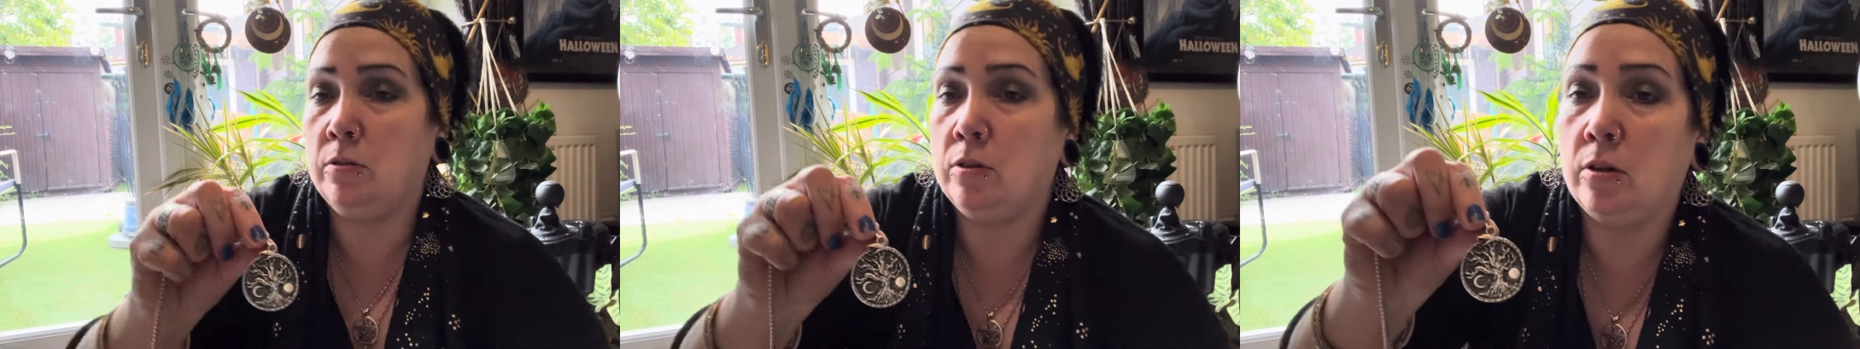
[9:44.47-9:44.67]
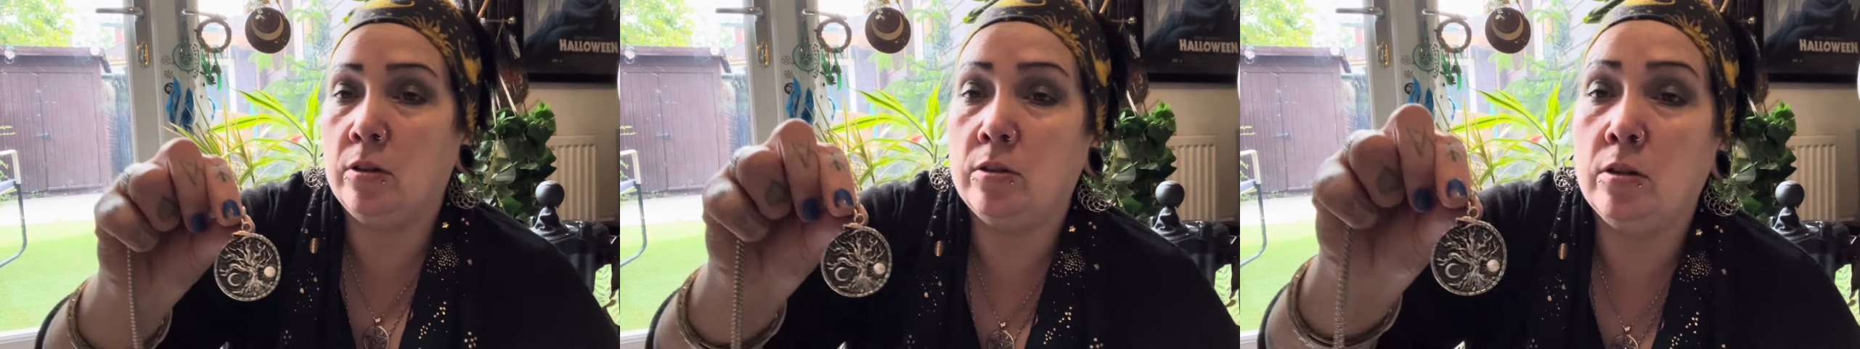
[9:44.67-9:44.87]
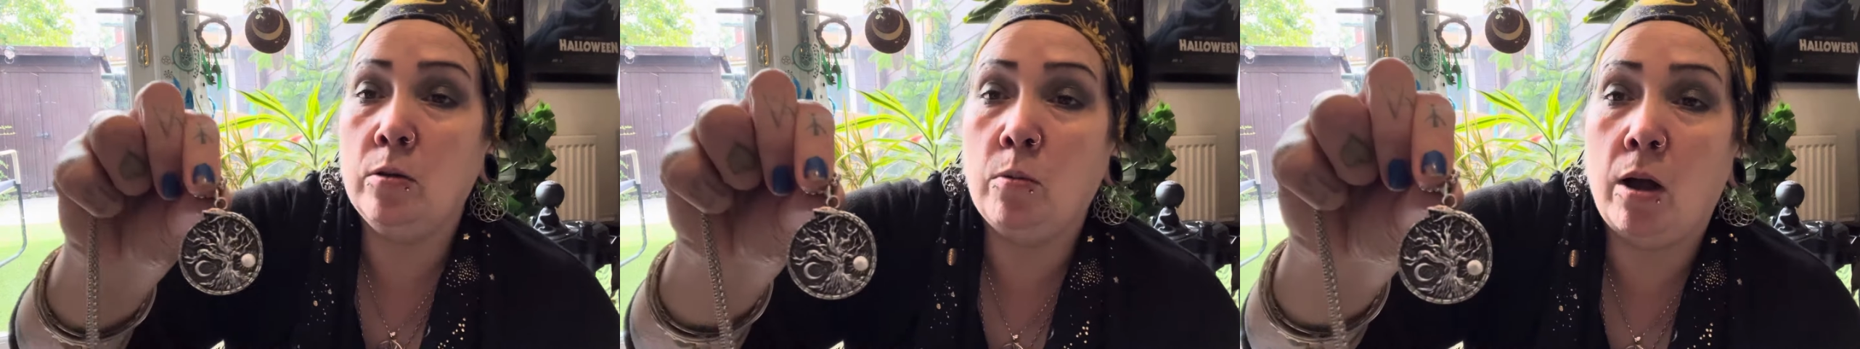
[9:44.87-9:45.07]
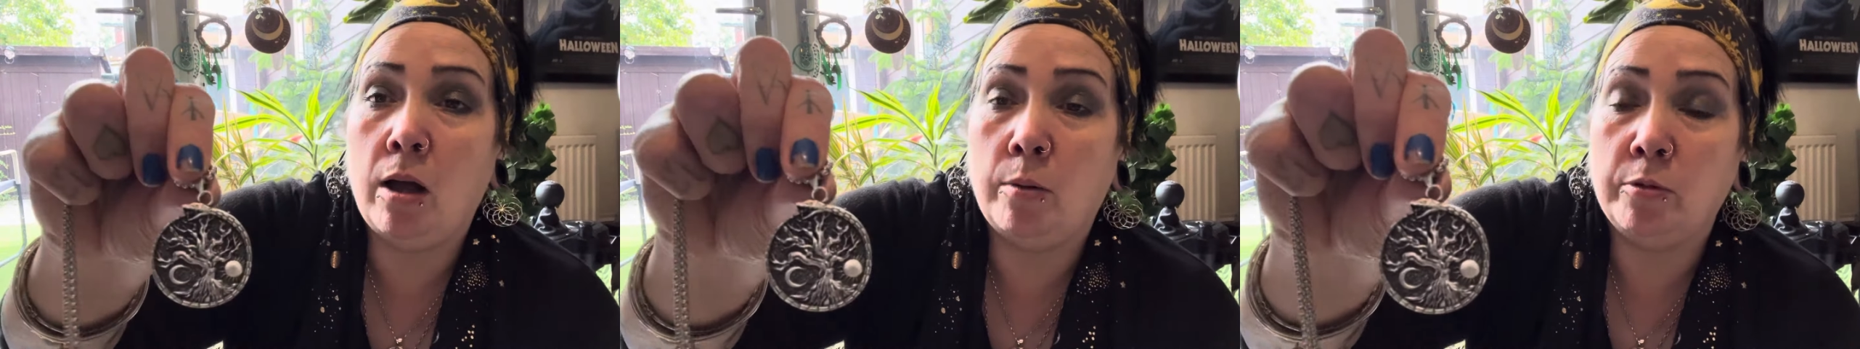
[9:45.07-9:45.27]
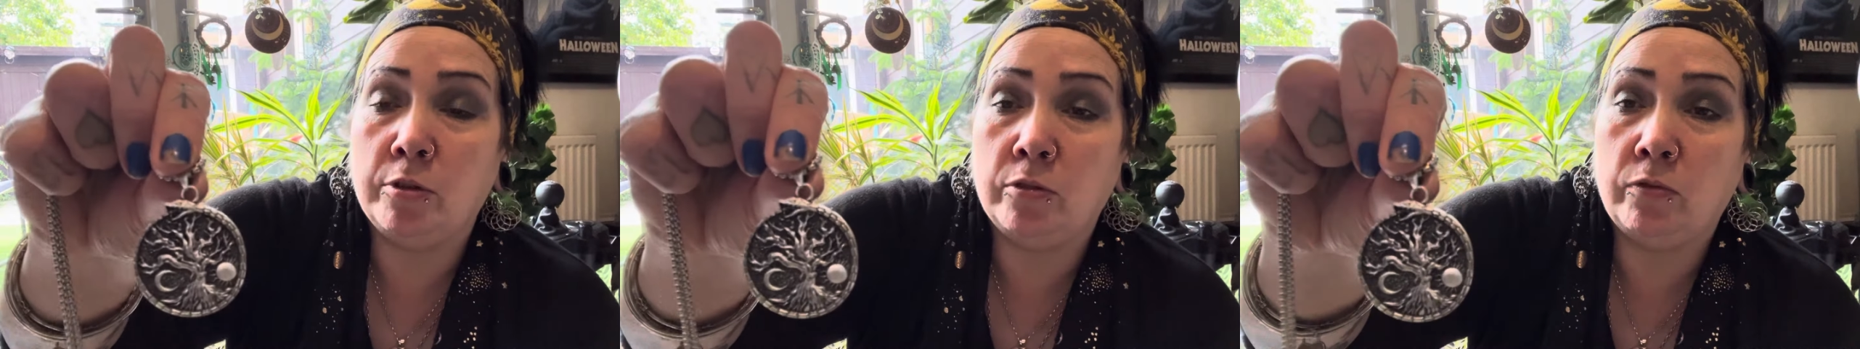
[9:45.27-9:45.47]
so I don't know what I
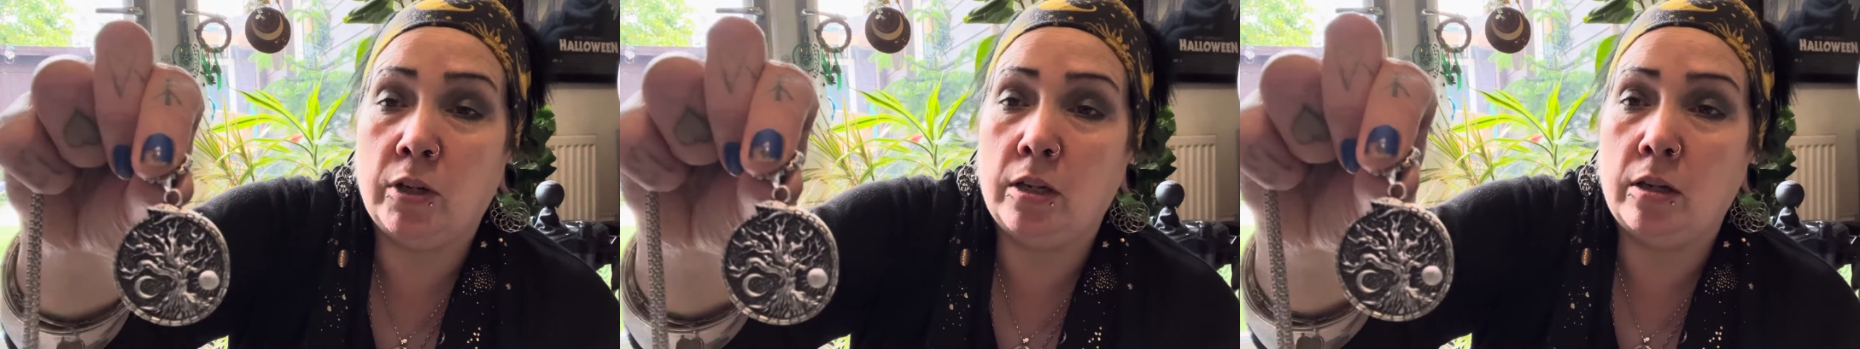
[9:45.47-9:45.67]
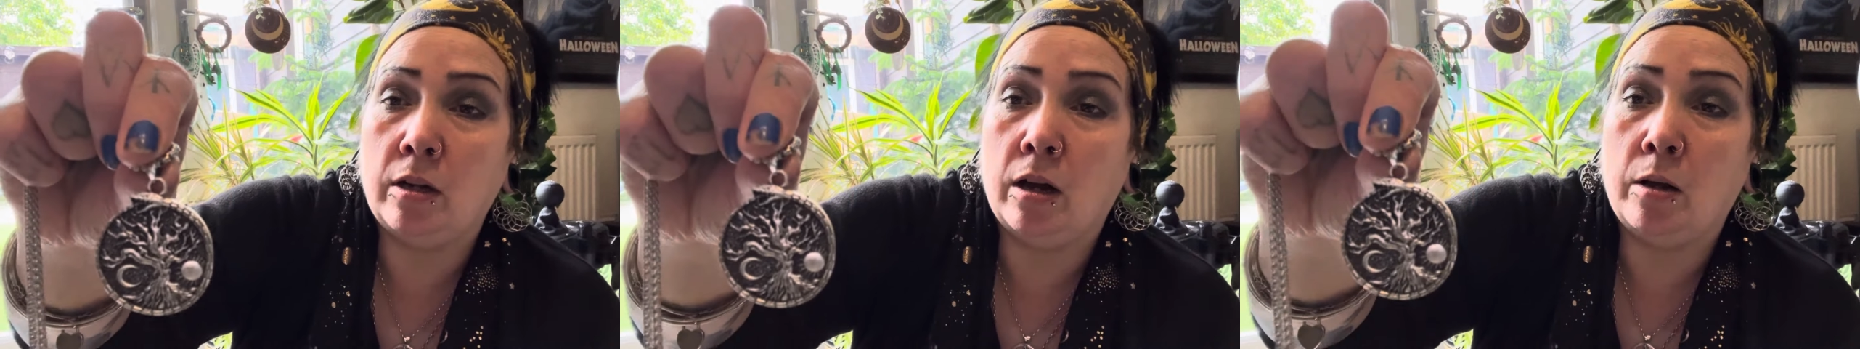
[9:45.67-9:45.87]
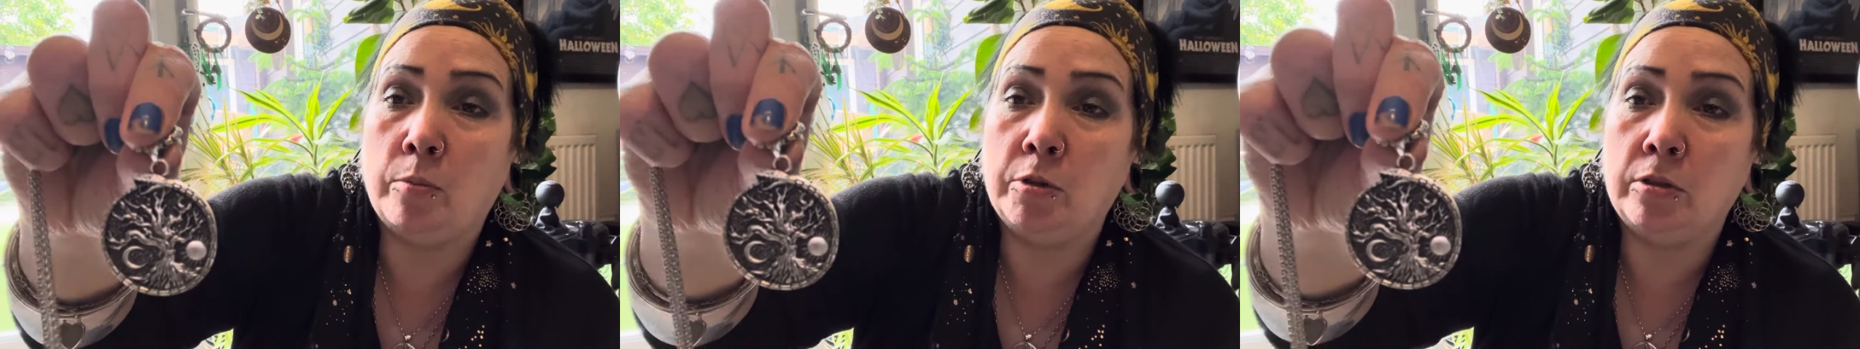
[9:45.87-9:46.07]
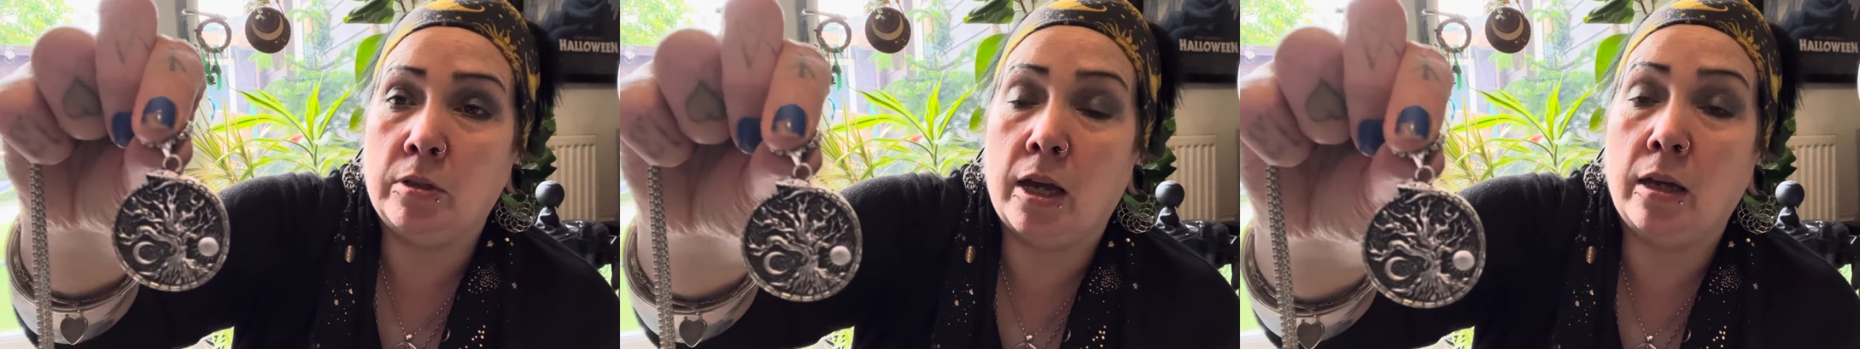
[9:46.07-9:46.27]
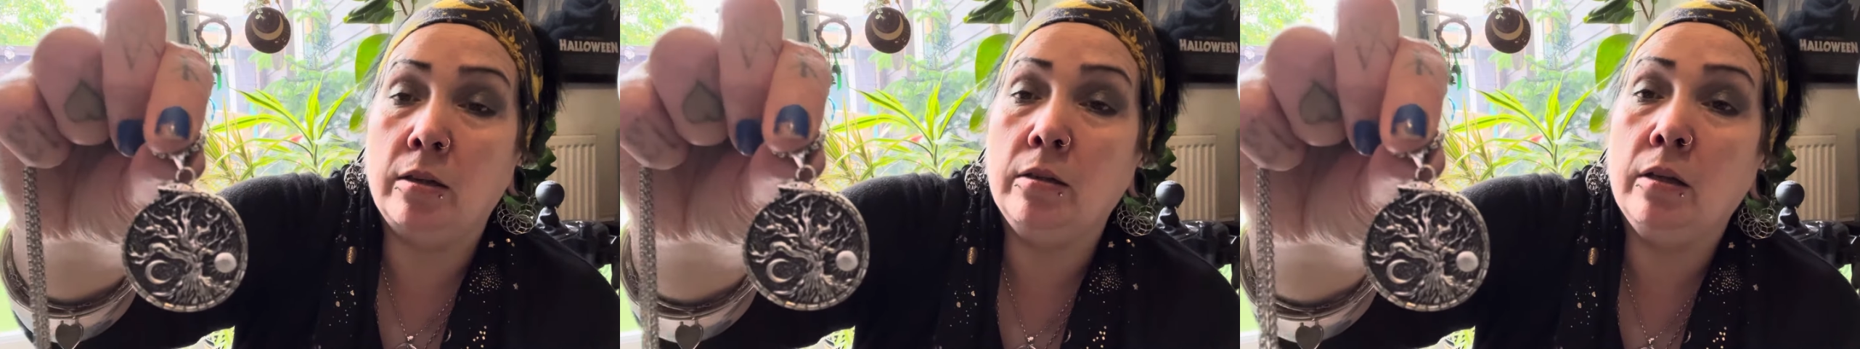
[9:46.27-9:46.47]
was thinking I was
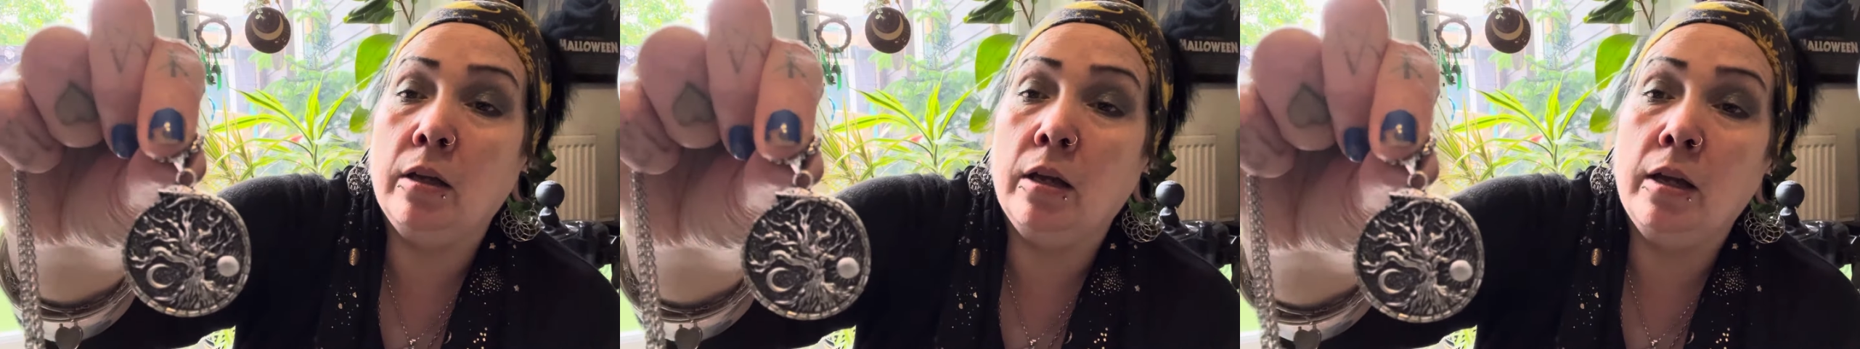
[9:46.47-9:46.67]
getting,